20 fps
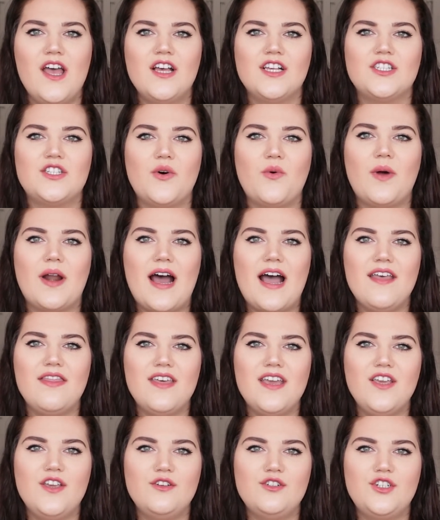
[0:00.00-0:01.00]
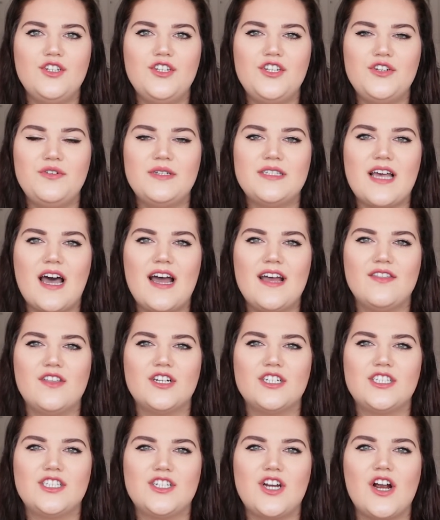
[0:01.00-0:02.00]
So what I think you should do is either
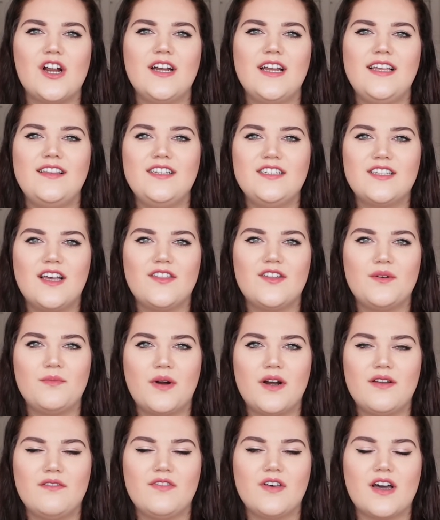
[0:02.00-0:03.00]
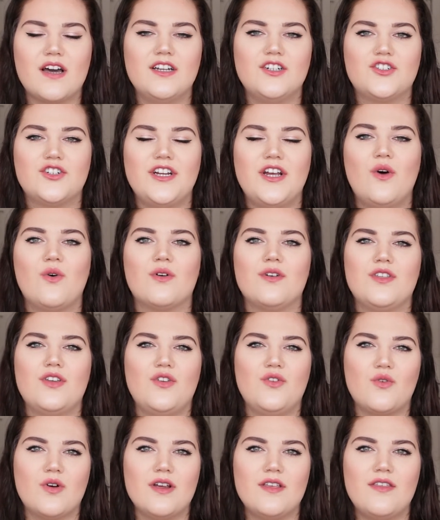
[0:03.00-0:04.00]
start in the southern part of the country or the
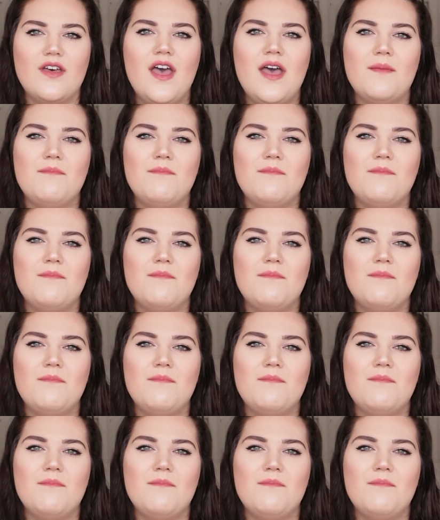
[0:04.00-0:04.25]
north,